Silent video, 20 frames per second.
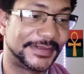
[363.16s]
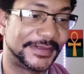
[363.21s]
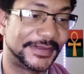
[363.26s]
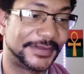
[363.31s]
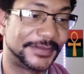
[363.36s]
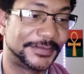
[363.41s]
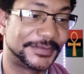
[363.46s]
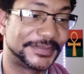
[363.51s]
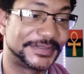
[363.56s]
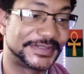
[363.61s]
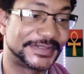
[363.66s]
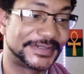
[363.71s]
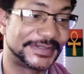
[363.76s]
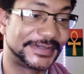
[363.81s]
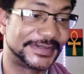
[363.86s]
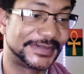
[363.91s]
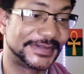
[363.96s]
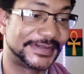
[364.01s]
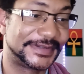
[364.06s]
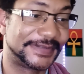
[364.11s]
will
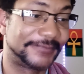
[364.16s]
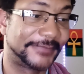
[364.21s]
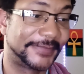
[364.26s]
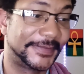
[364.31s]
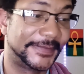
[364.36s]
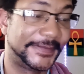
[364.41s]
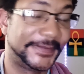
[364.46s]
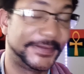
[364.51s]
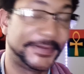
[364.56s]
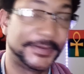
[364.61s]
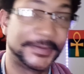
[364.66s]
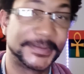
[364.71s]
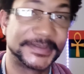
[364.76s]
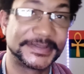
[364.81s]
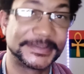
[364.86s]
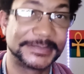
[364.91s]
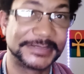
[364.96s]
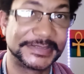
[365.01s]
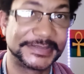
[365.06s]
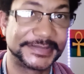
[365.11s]
send in the US
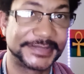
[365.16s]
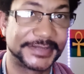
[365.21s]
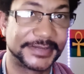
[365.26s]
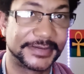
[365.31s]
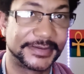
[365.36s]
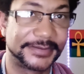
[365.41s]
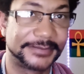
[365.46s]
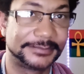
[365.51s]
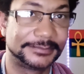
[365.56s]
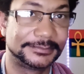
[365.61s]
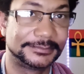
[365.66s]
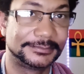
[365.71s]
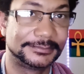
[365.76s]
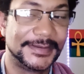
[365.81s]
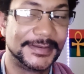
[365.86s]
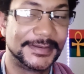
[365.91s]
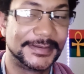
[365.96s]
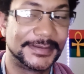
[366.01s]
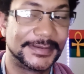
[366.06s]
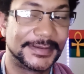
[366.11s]
military.
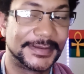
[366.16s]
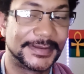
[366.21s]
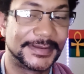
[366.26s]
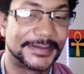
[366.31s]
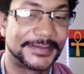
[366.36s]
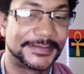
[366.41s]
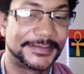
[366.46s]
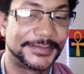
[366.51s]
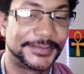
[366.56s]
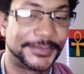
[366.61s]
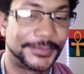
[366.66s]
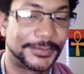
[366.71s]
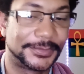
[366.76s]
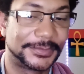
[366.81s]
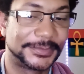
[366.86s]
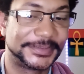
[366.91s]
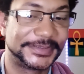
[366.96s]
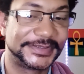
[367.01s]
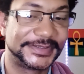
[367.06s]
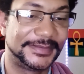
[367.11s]
Now,
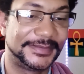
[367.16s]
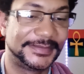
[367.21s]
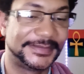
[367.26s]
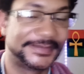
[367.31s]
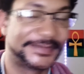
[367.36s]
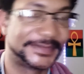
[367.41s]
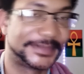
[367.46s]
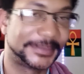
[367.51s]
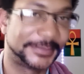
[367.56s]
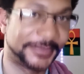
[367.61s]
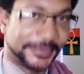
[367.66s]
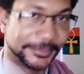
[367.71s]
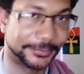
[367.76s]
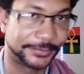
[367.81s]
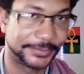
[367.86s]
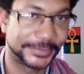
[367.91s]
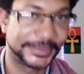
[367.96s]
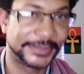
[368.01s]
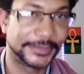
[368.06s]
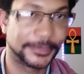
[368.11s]
normally, something
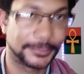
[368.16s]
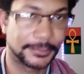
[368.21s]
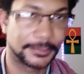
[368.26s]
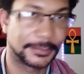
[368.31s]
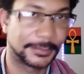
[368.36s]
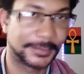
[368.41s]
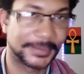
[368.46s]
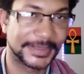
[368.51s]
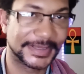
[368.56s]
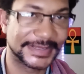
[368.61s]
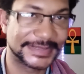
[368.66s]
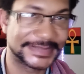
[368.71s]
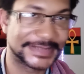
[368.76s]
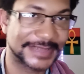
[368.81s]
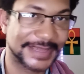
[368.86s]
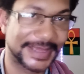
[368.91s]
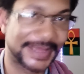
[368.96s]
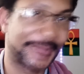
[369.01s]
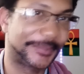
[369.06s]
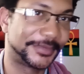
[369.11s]
really horrible has to
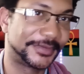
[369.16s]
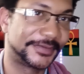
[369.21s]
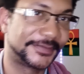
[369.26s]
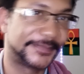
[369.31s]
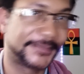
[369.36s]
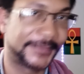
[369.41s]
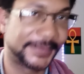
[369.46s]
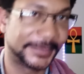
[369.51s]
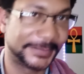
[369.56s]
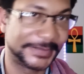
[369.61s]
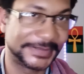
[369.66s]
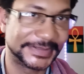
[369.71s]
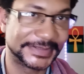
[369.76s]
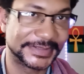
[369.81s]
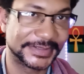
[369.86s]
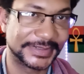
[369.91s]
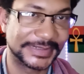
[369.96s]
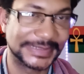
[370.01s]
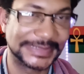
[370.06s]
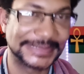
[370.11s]
happen for the
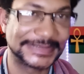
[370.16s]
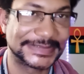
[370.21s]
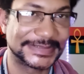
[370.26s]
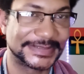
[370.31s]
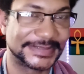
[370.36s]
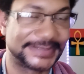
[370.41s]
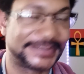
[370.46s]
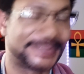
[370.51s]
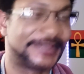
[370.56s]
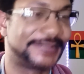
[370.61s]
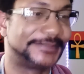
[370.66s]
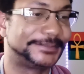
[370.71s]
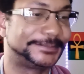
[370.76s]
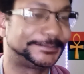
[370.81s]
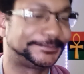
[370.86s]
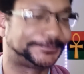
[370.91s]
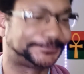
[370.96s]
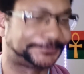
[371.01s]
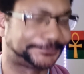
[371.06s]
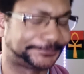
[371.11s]
military to get sent in.
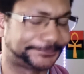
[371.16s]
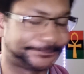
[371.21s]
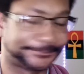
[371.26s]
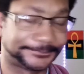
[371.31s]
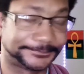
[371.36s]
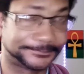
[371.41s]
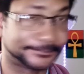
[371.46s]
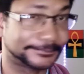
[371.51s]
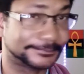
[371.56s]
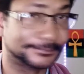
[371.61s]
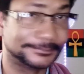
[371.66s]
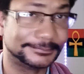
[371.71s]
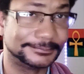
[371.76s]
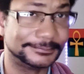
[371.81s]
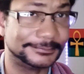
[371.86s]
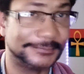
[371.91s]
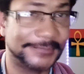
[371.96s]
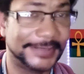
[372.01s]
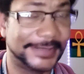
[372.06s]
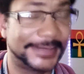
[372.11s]

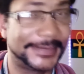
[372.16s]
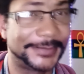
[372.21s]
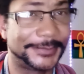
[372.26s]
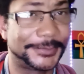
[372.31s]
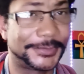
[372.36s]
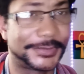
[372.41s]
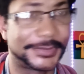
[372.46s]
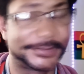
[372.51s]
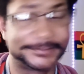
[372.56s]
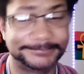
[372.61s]
Not anymore.